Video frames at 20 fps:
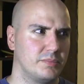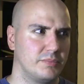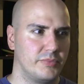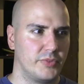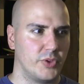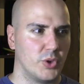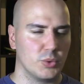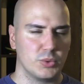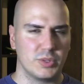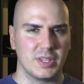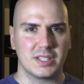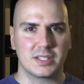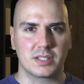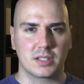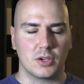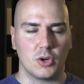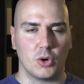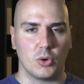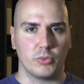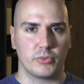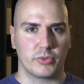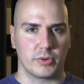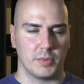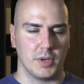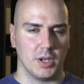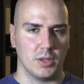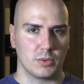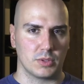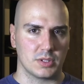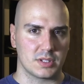few days ago from a
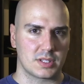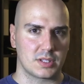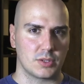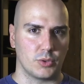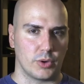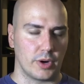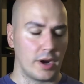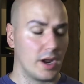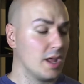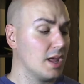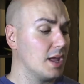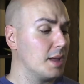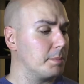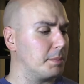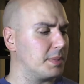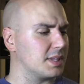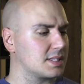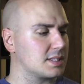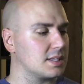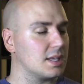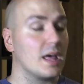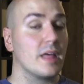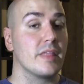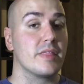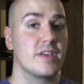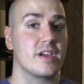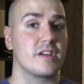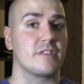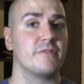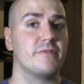local store, but
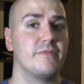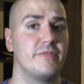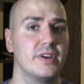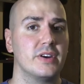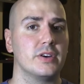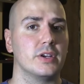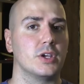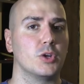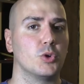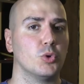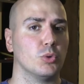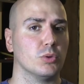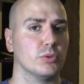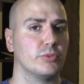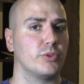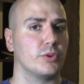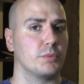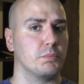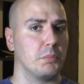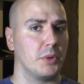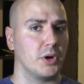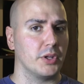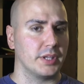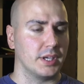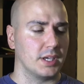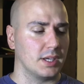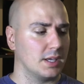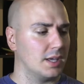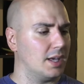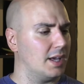they're very cool for
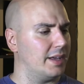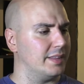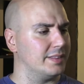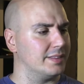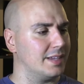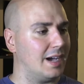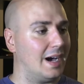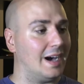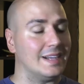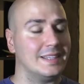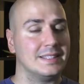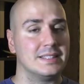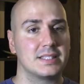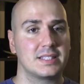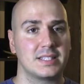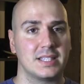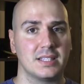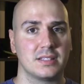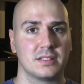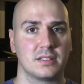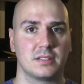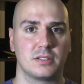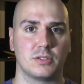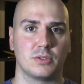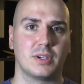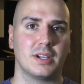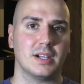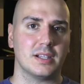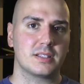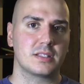modding, and I intend to
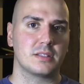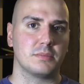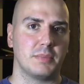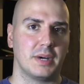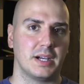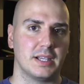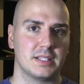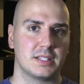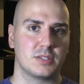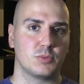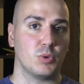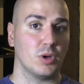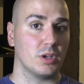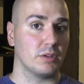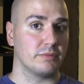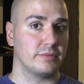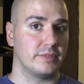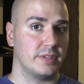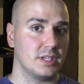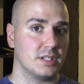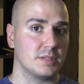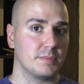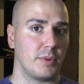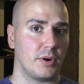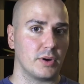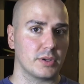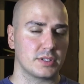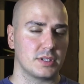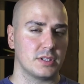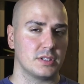customize one of these
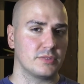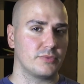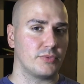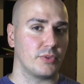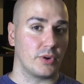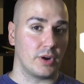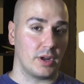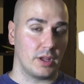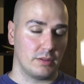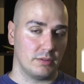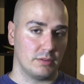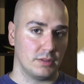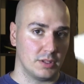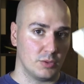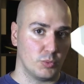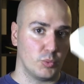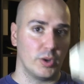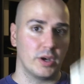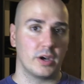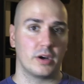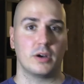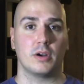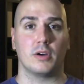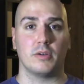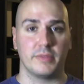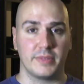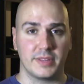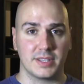boxes for the winner of